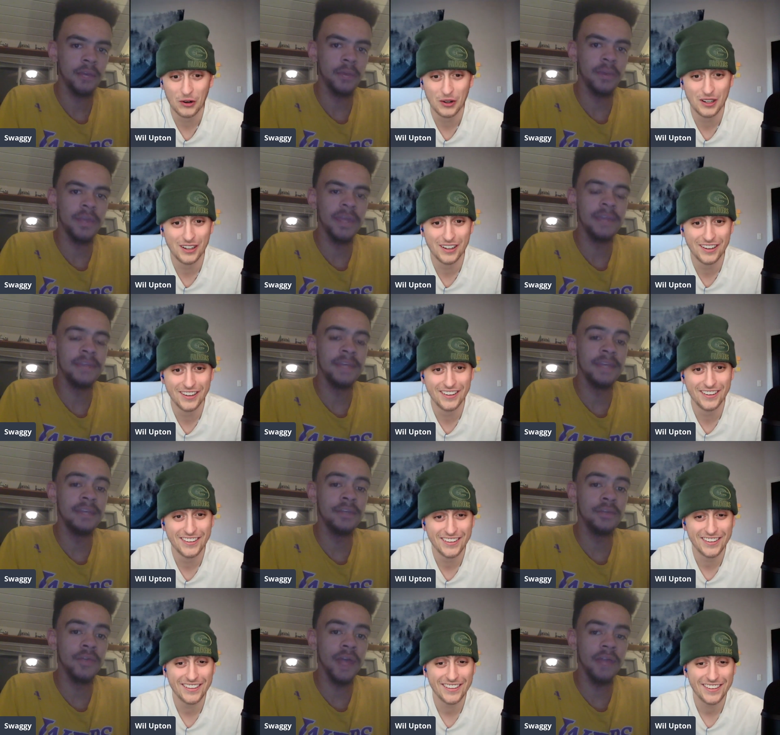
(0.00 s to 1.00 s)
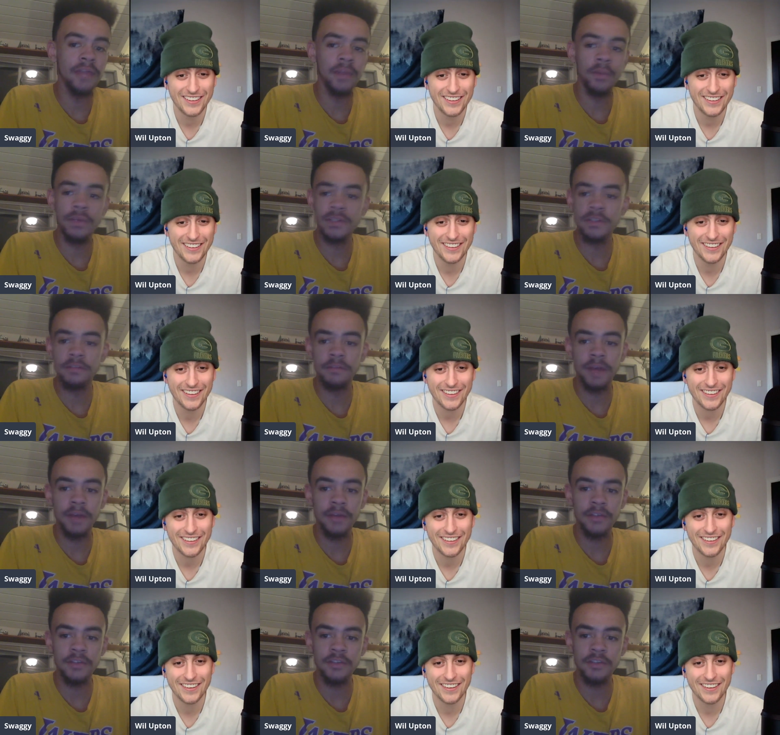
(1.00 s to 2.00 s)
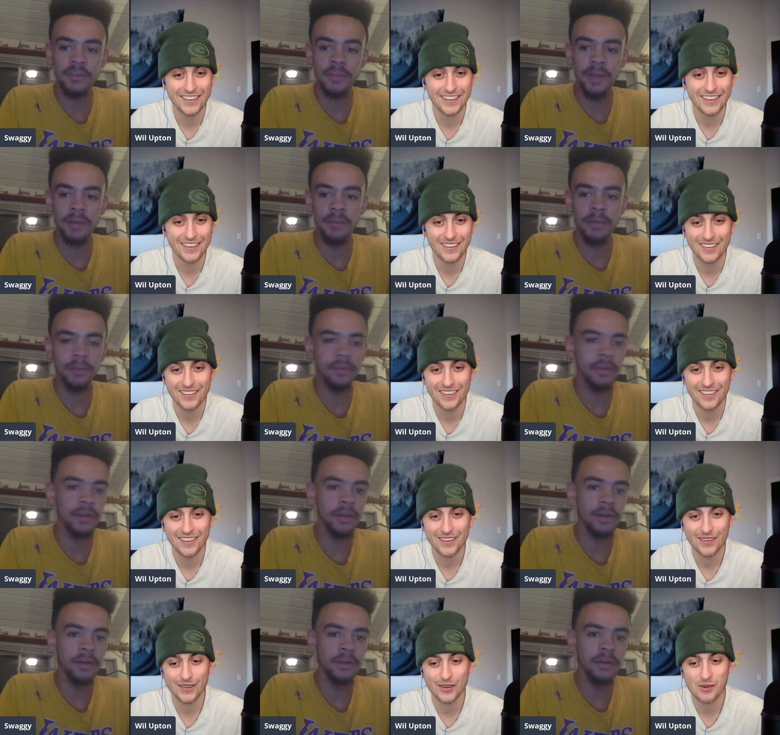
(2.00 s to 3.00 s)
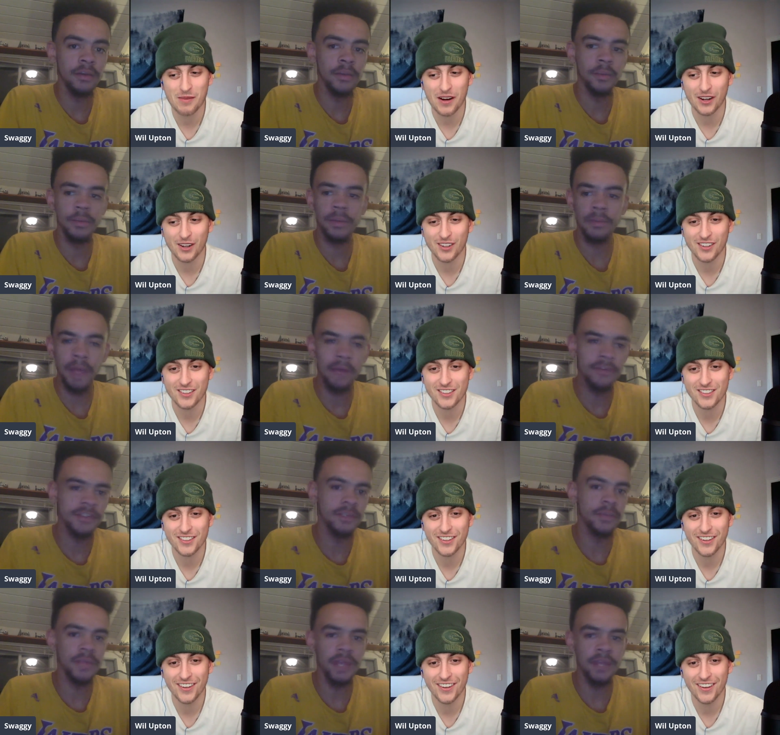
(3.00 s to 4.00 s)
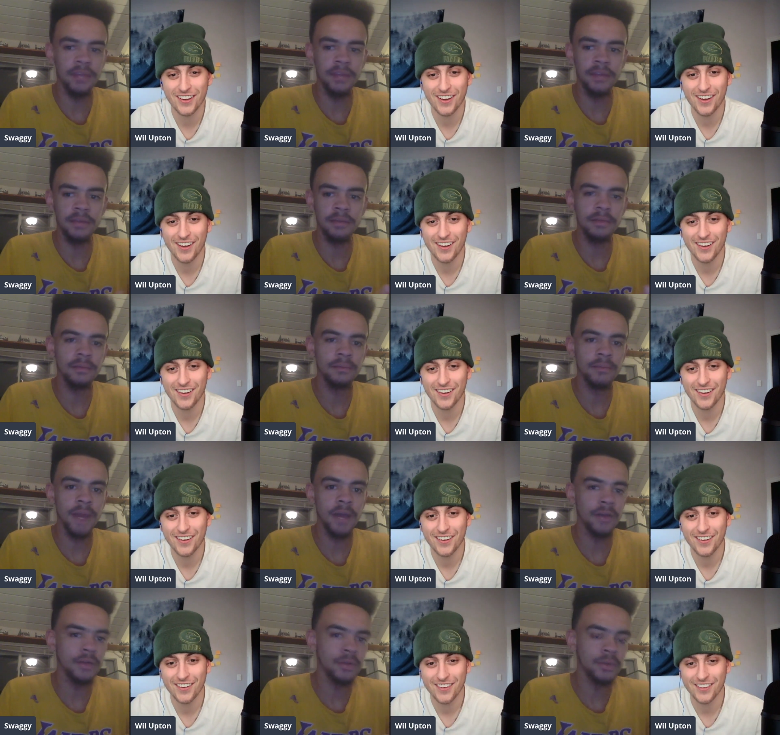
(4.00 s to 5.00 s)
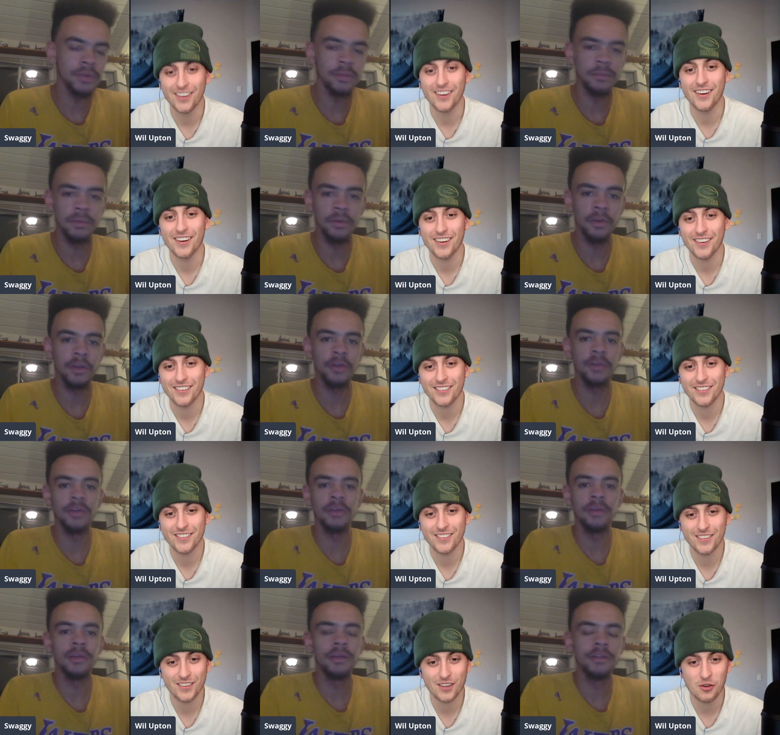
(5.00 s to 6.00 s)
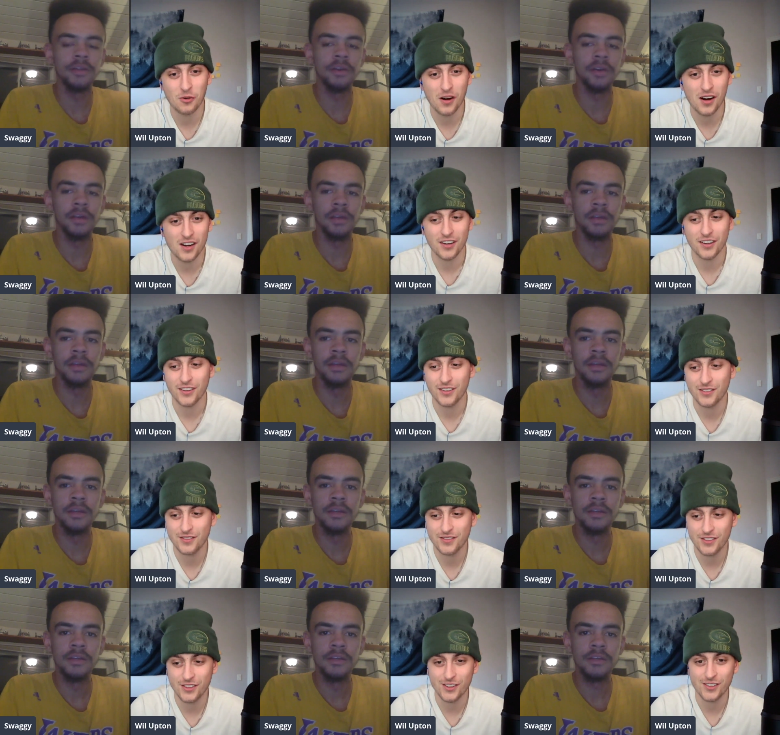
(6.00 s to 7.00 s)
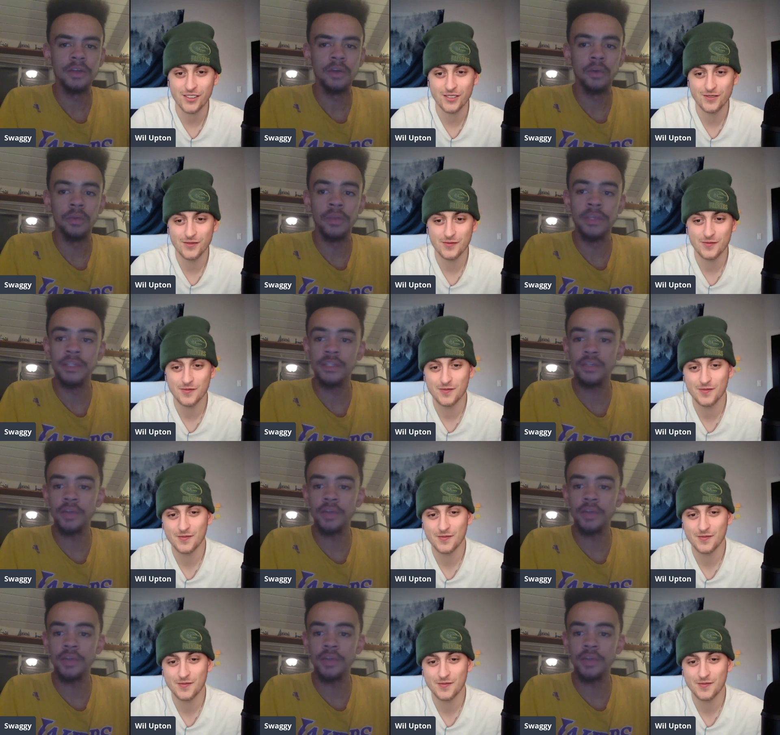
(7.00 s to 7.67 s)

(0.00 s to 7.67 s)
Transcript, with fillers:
Speaker 1: And when they did do that, they went to the finals just about a month later. Oh I mean, my goodness. Obviously, when they had like Manu and yeah. Parker, Duncan. Yeah. So this